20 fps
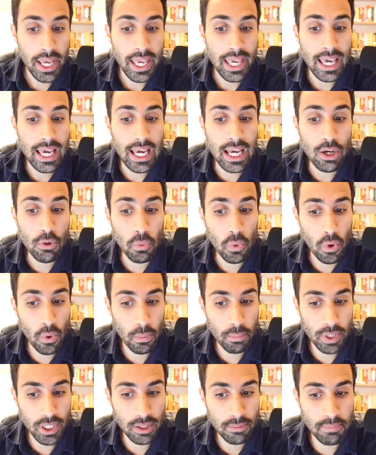
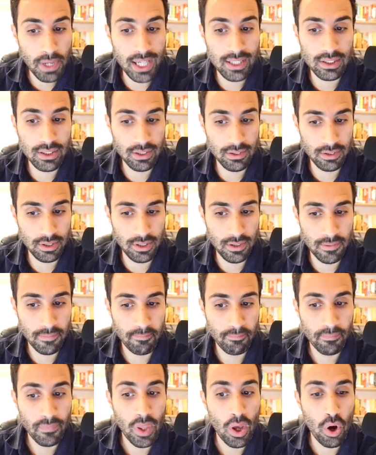Aerobic bacteria
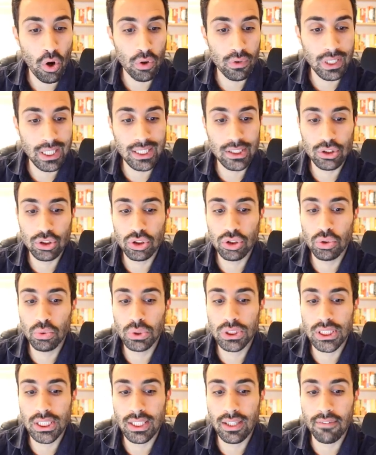are introduced
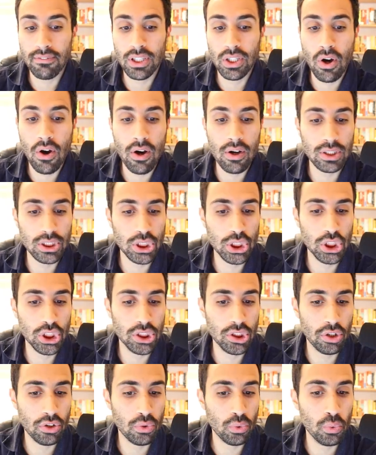and given oxygen
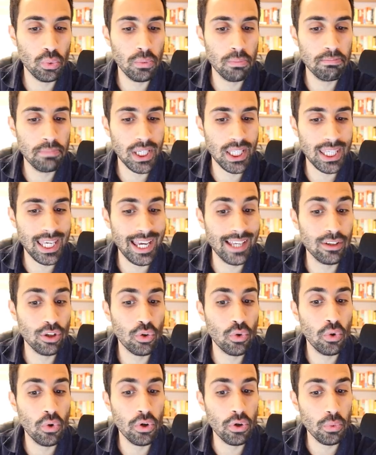through
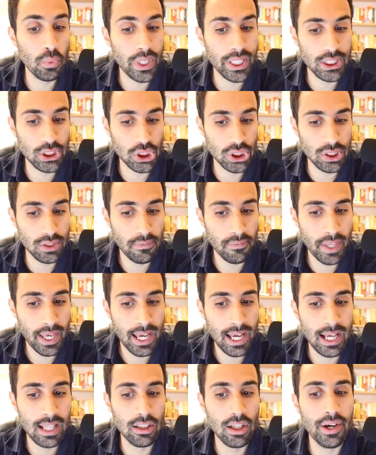mechanical aeration,
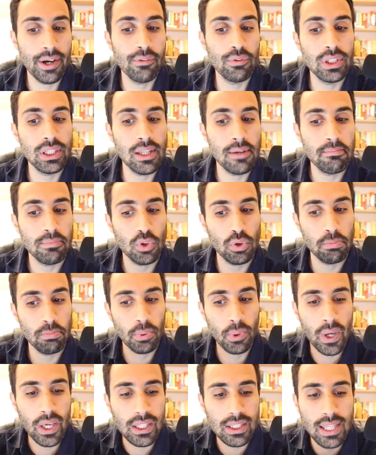allowing them to
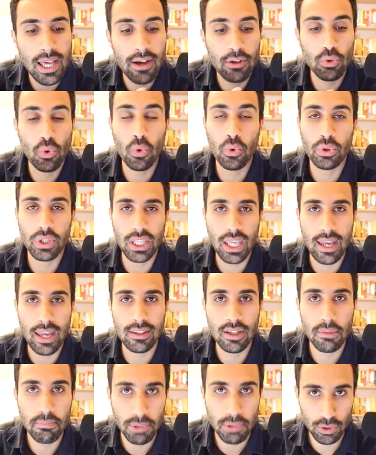break down
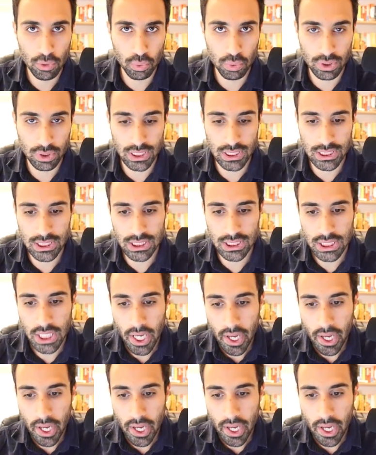organic pollutants.